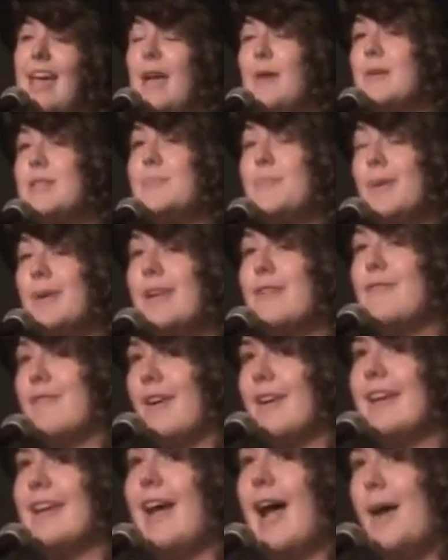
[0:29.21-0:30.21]
It was pretty
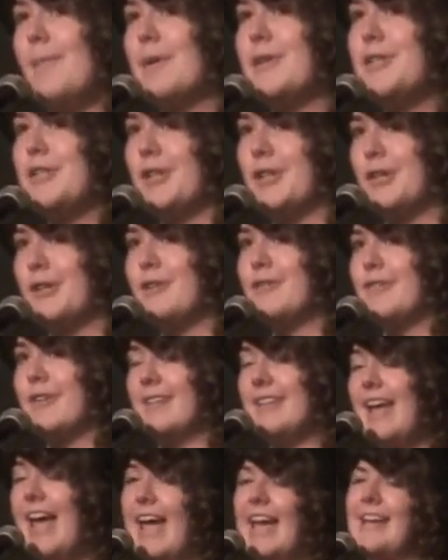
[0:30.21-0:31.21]
funny how much your
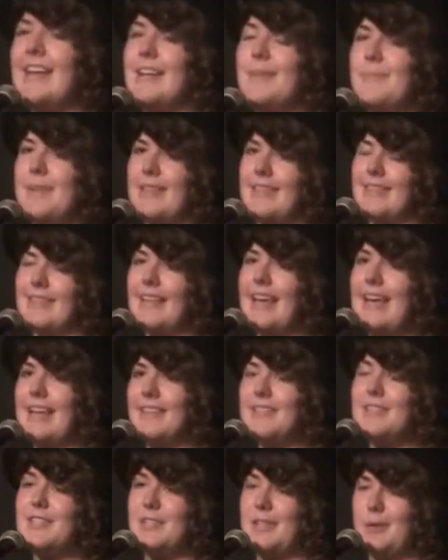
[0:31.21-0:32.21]
girlfriend hated me, the
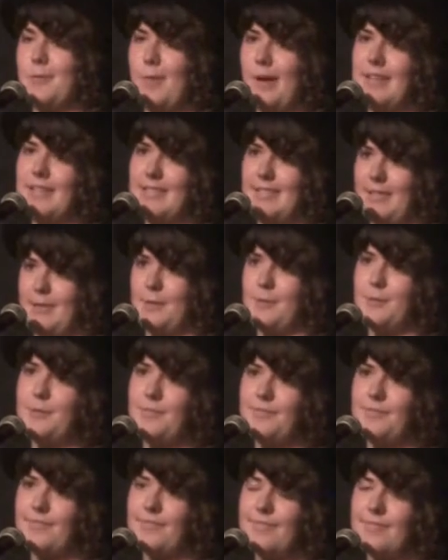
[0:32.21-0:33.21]
lengths she went to.
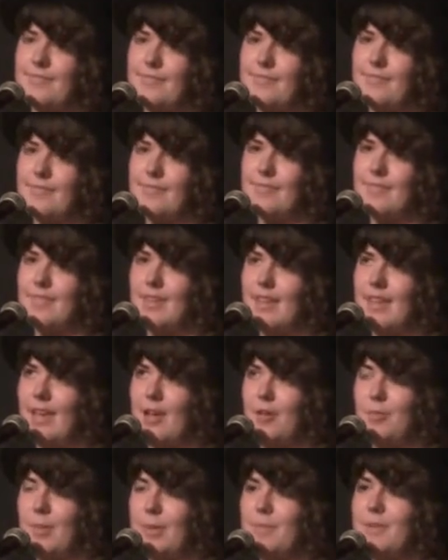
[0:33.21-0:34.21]

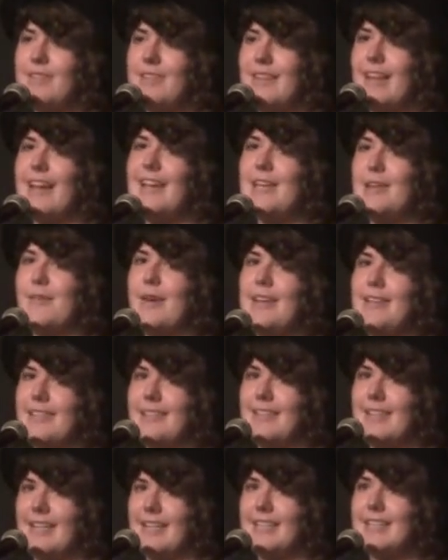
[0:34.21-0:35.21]
Remember the night you
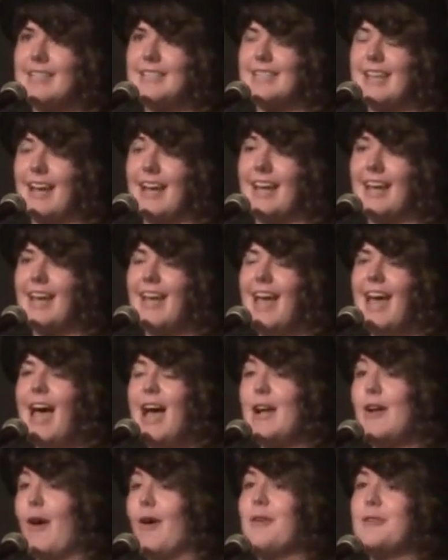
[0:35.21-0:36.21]
ended things? I
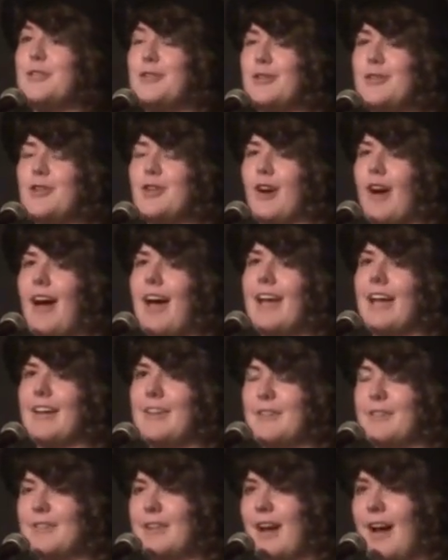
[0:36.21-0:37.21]
called you
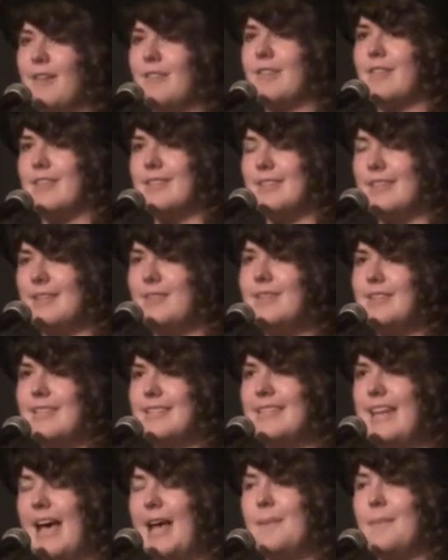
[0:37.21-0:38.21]
crying under covers and you
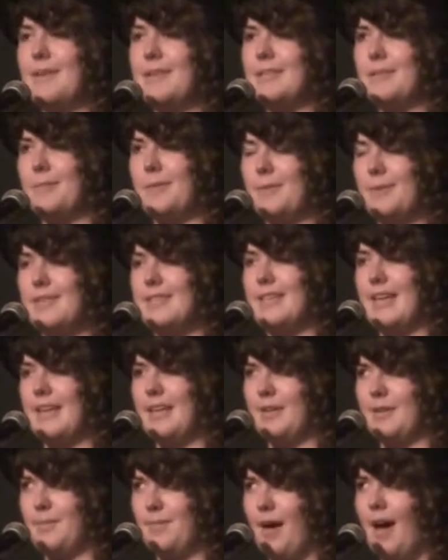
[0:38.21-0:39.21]
didn't tell me till we were
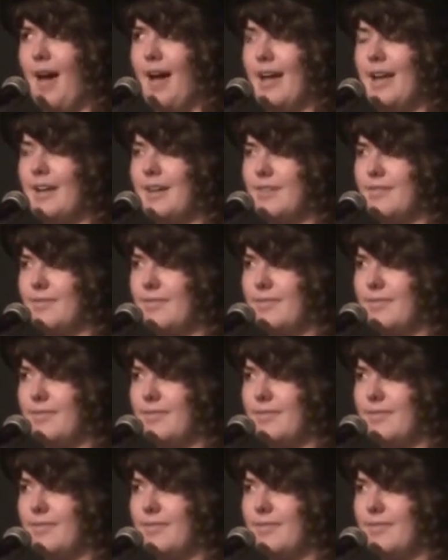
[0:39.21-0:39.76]
saying goodbye.